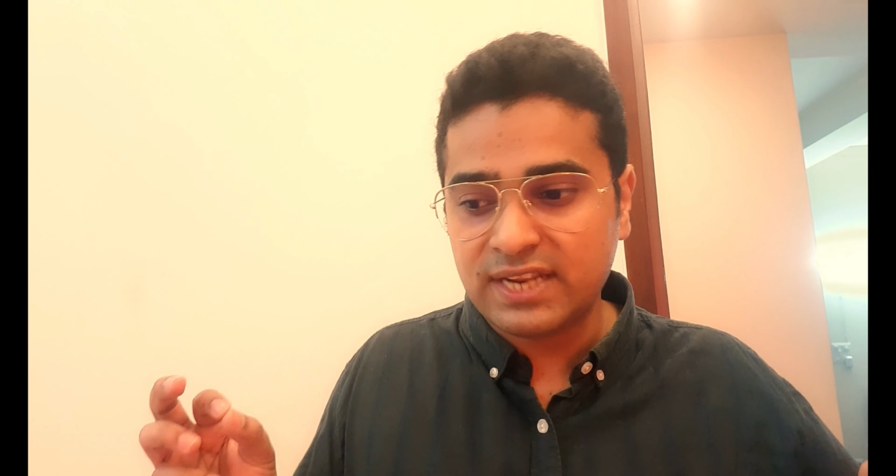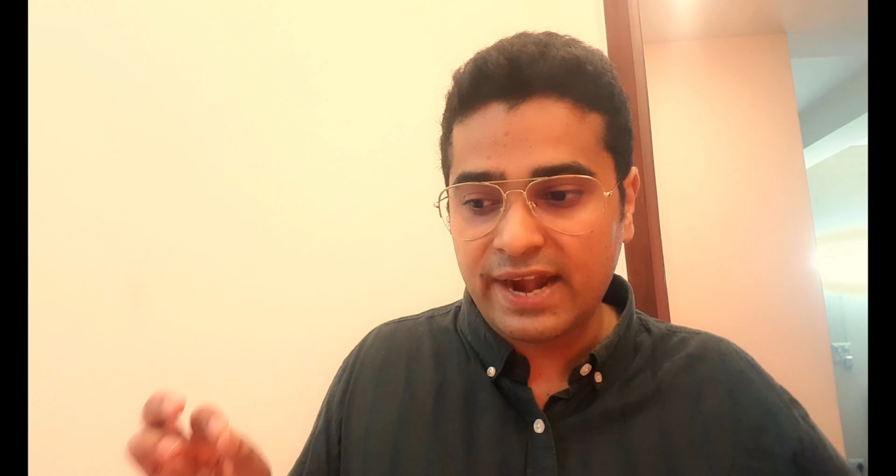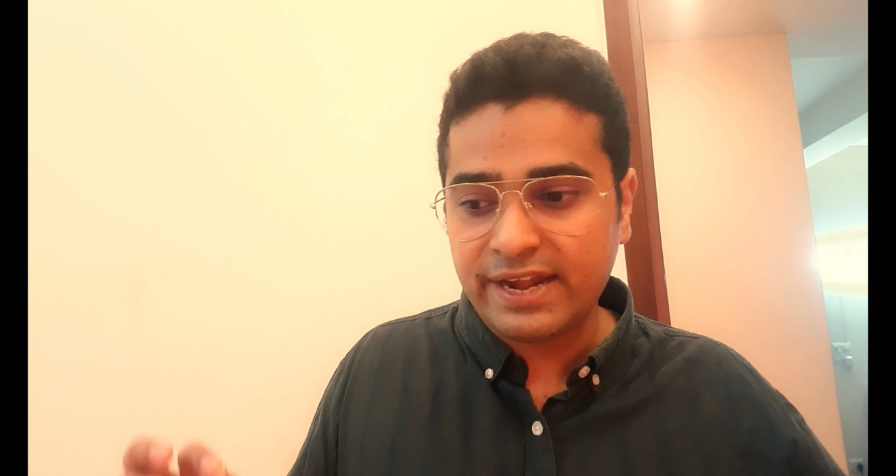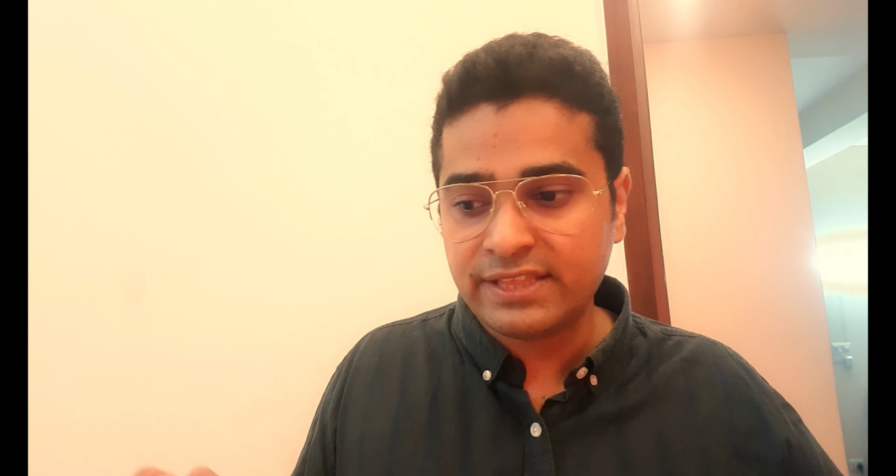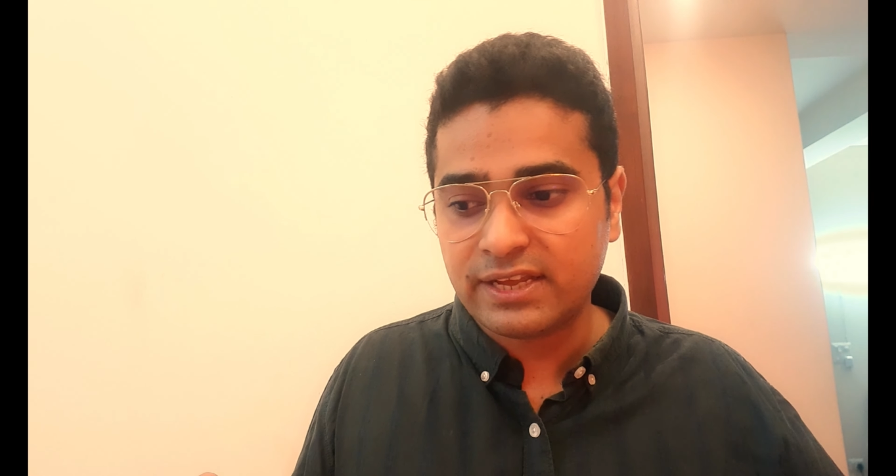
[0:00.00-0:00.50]

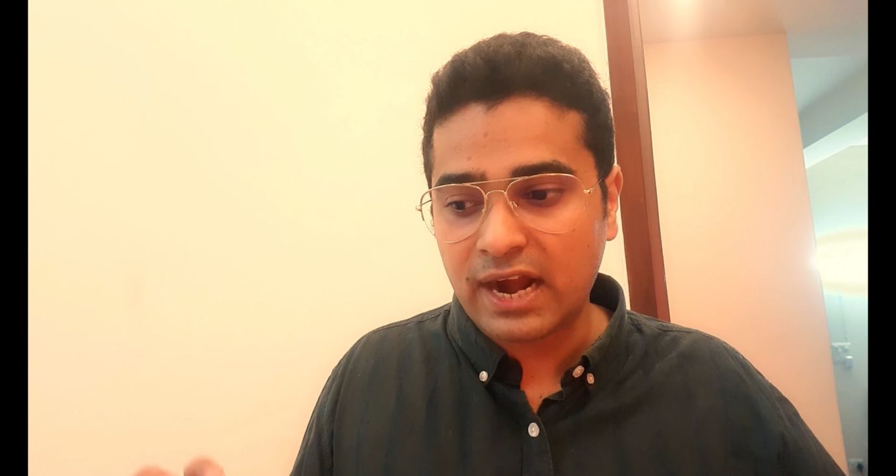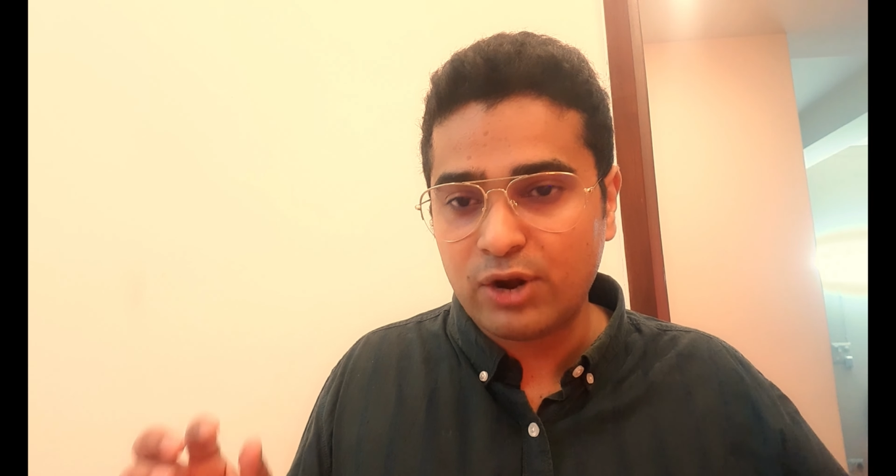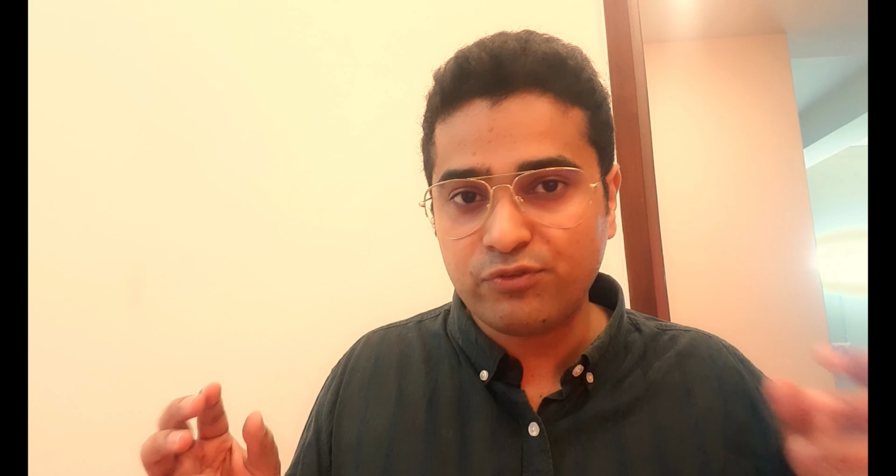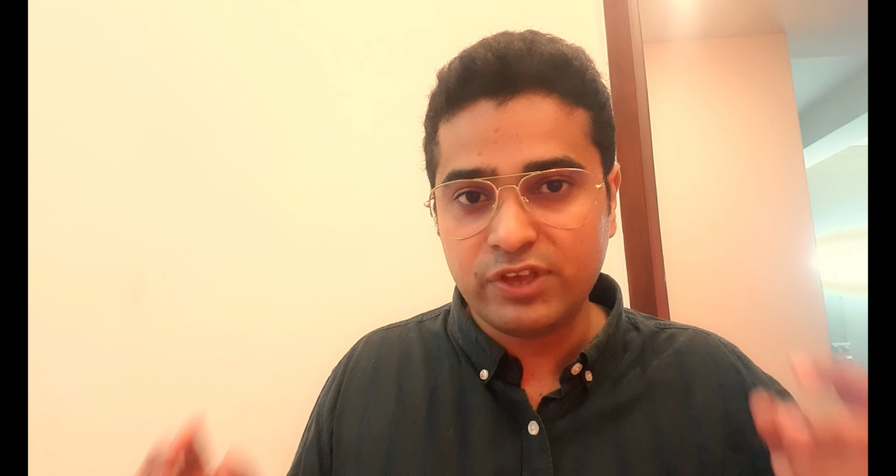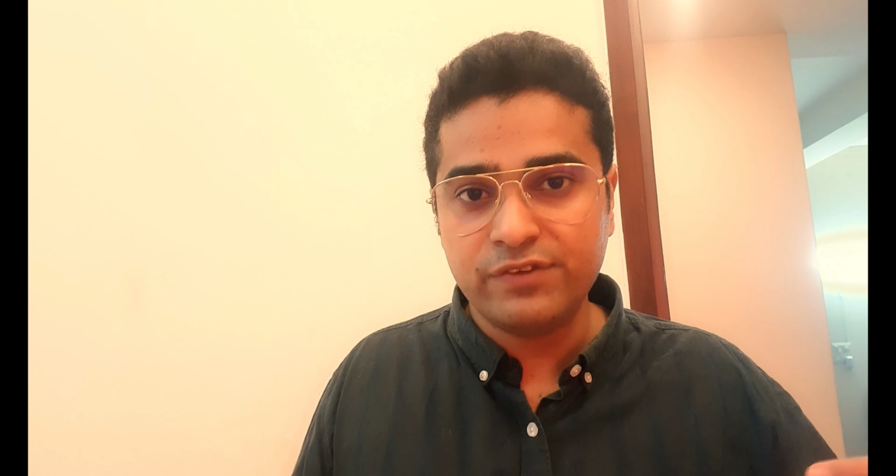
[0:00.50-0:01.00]
selecting the
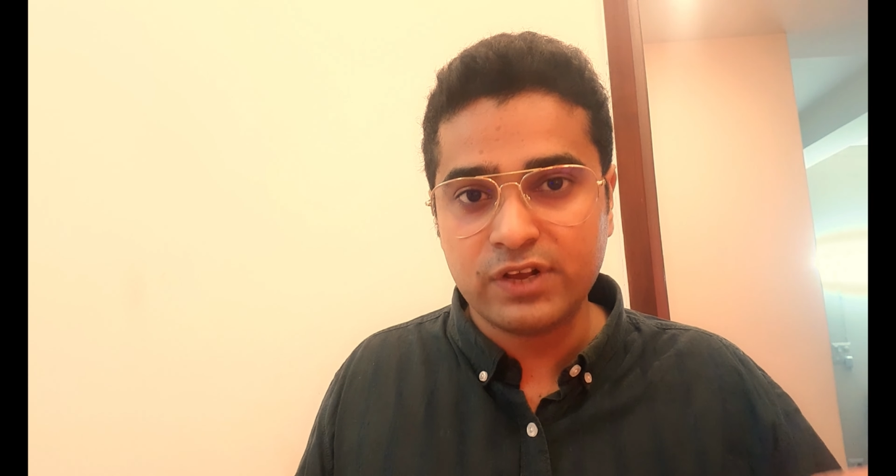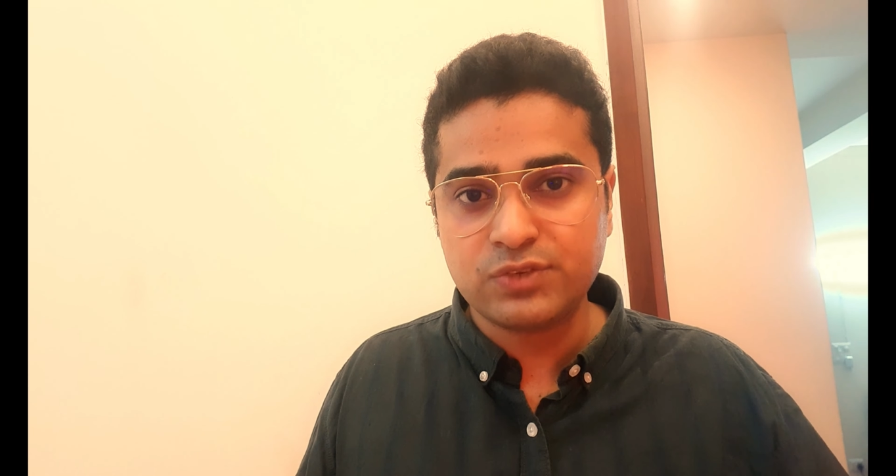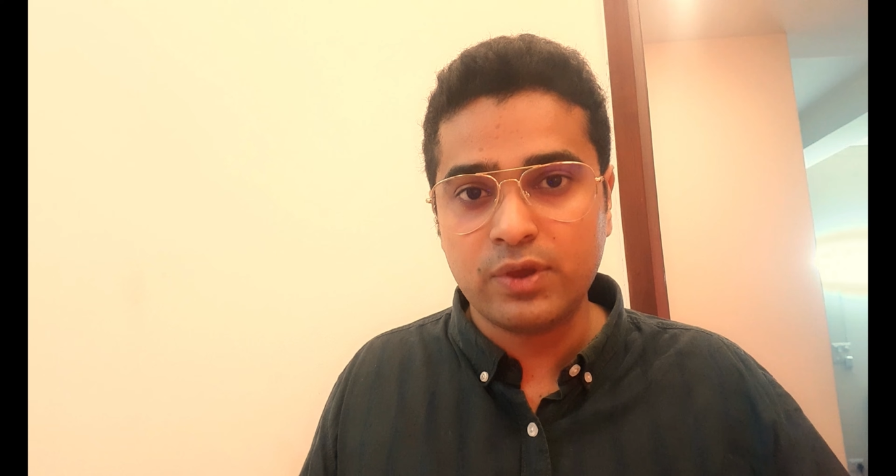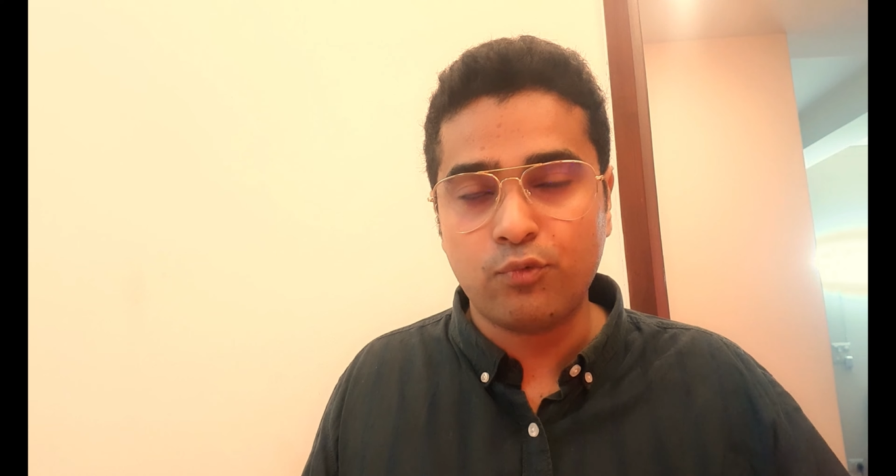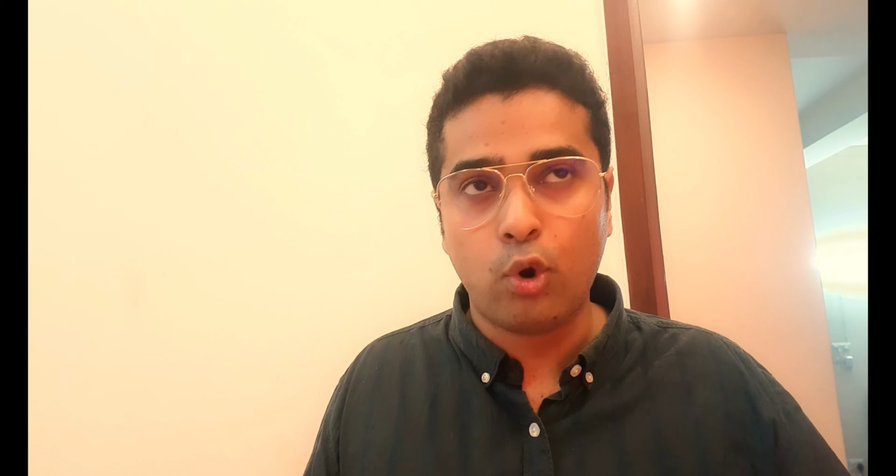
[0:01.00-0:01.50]
kind of
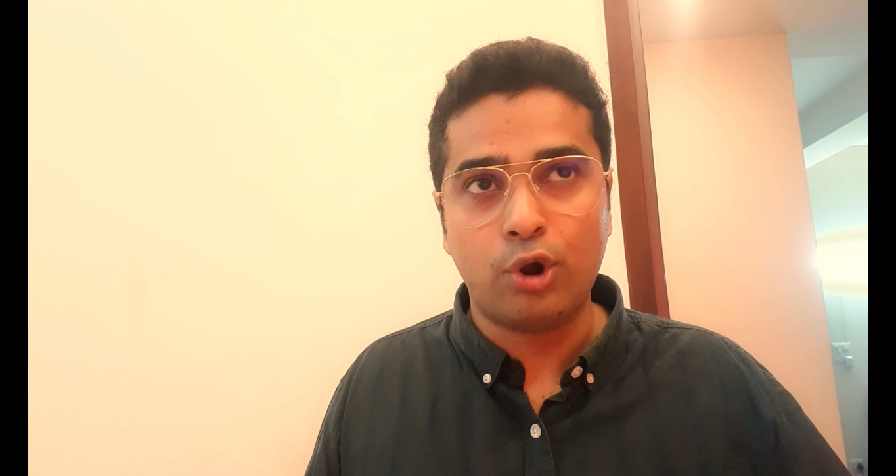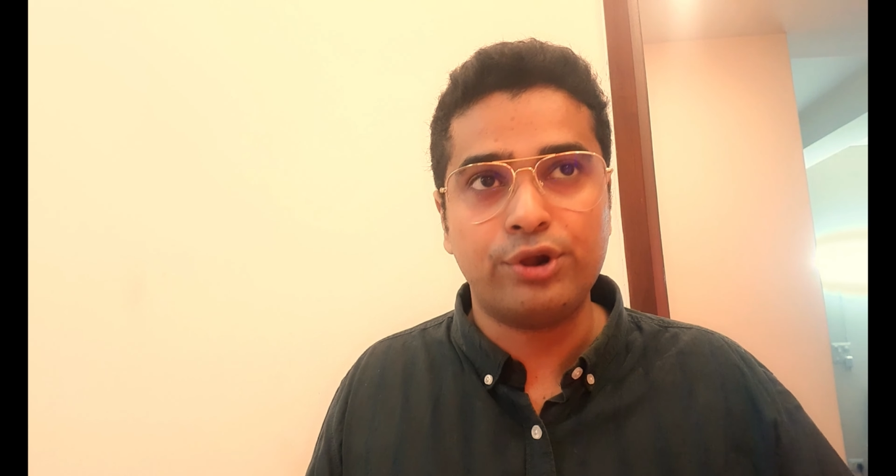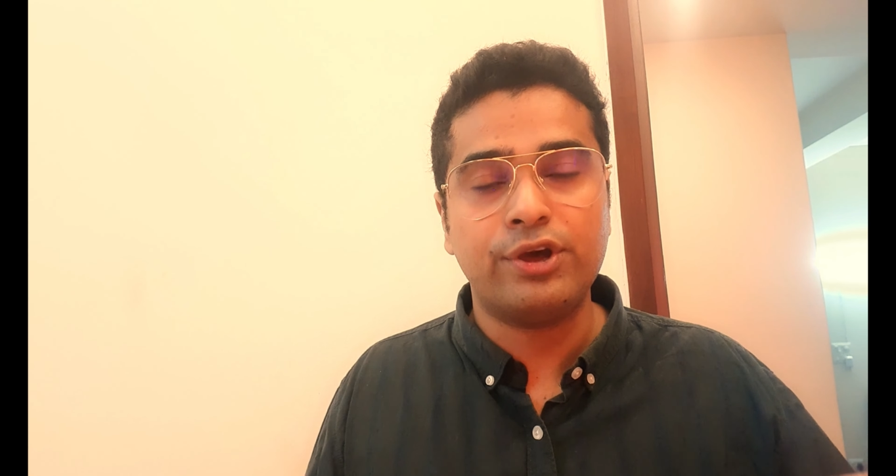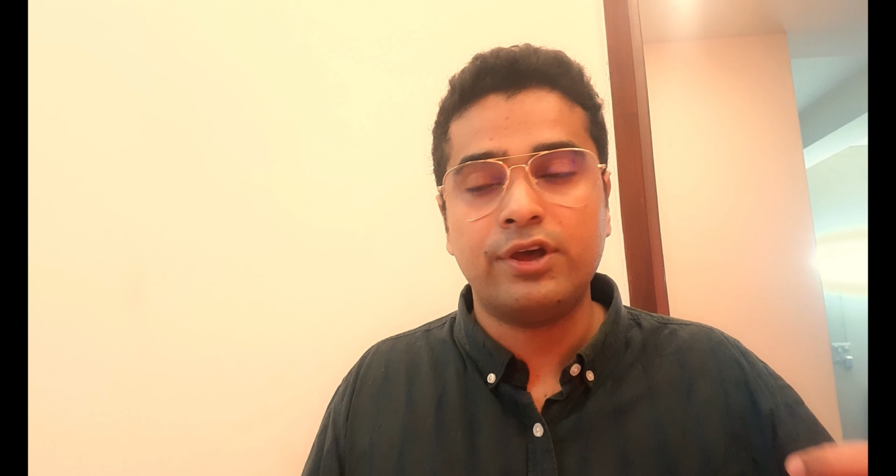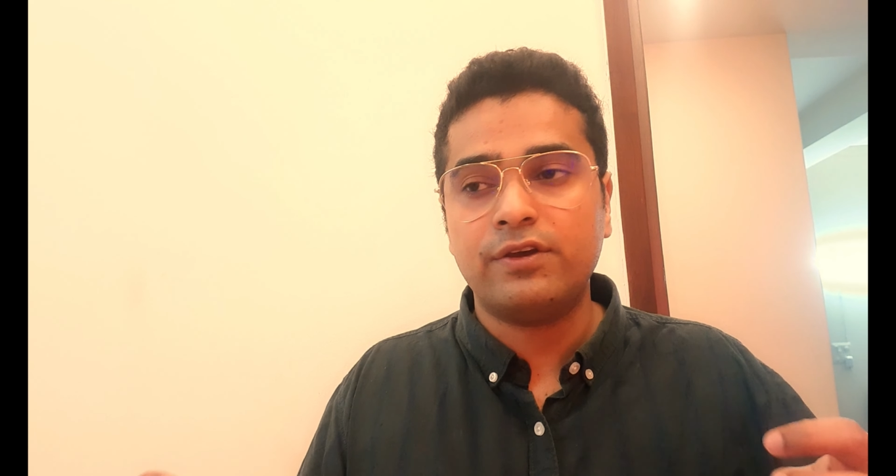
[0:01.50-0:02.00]
keywords we
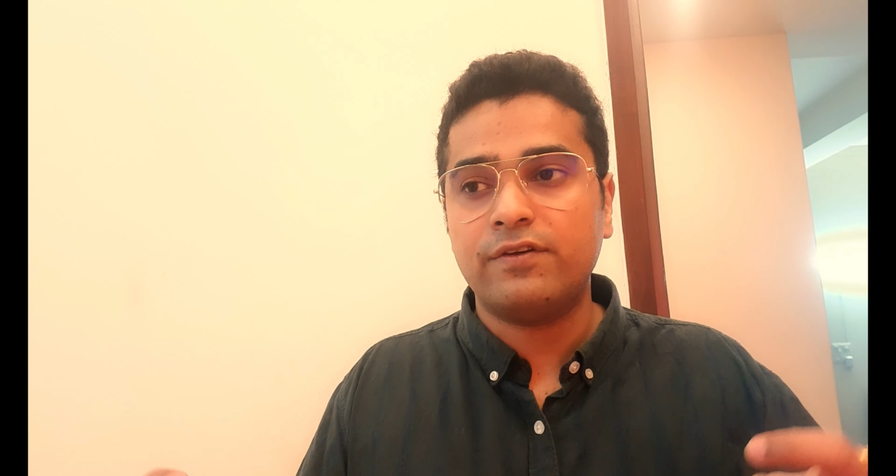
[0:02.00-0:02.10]
want.